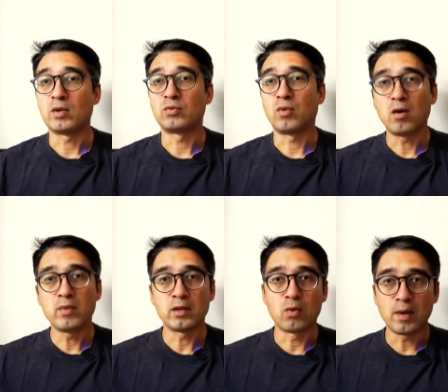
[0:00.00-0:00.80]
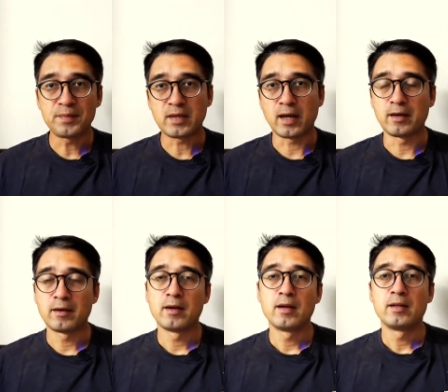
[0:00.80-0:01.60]
what's wrong with your website,
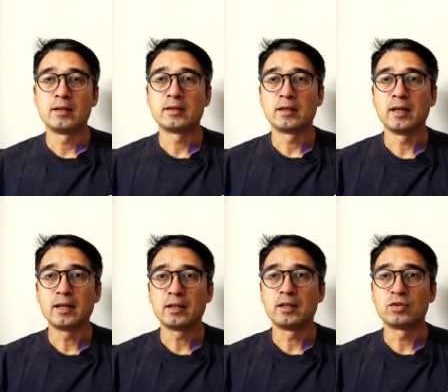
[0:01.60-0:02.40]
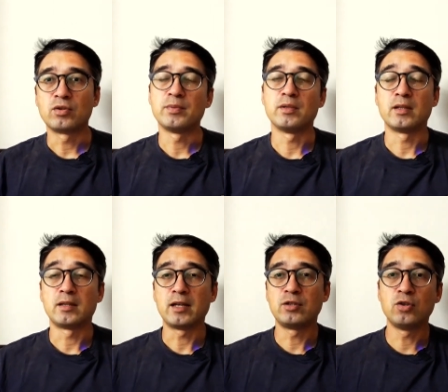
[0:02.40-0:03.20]
there's a link in the description that
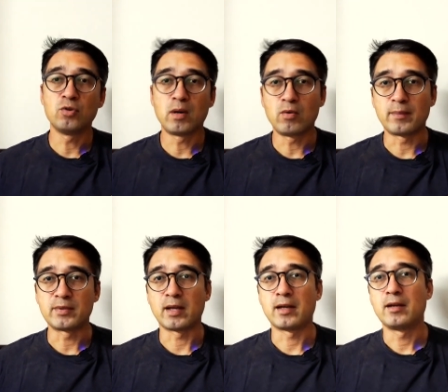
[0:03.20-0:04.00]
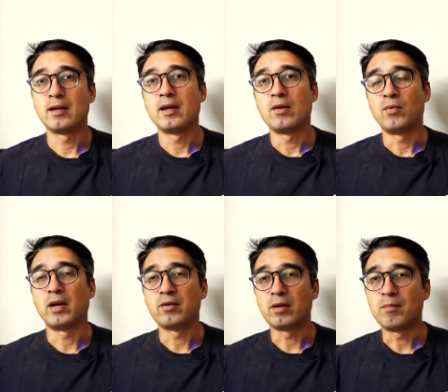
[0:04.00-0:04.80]
takes you to my website
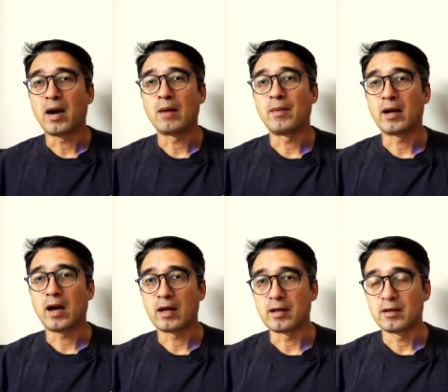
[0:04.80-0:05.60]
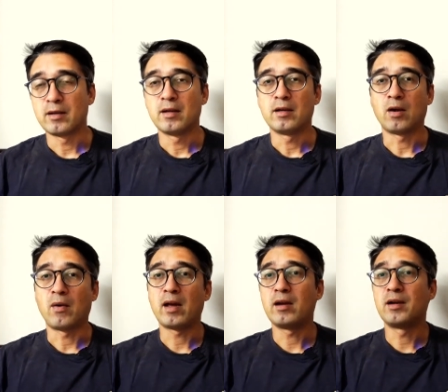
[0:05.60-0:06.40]
where you can buy my audit. Now
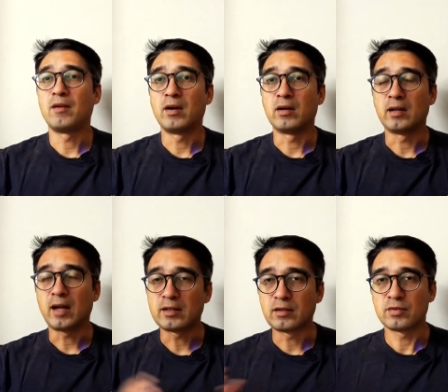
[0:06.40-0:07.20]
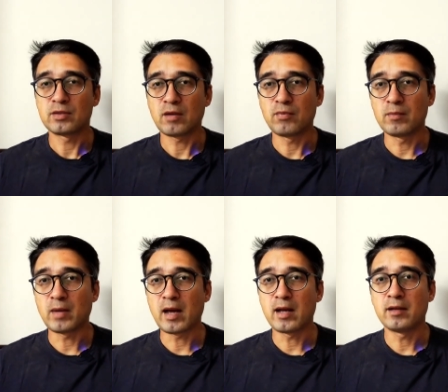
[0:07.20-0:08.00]
I uncover lots of stuff in
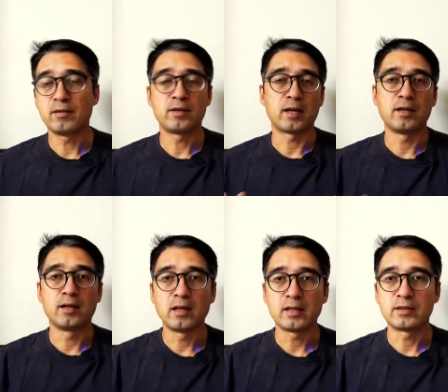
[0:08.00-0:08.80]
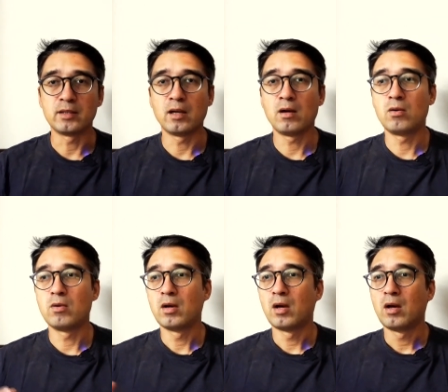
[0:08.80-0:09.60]
my audit, technical
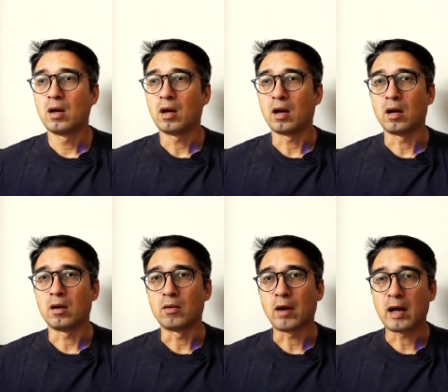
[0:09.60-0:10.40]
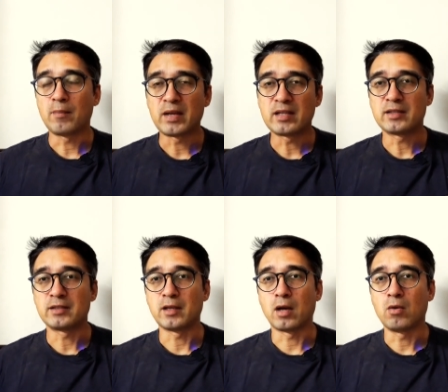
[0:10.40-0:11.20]
SEO, uh, on-page
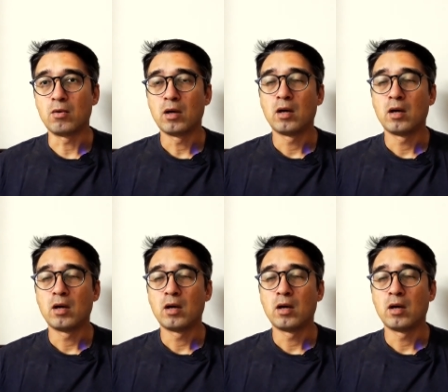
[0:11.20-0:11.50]
SEO,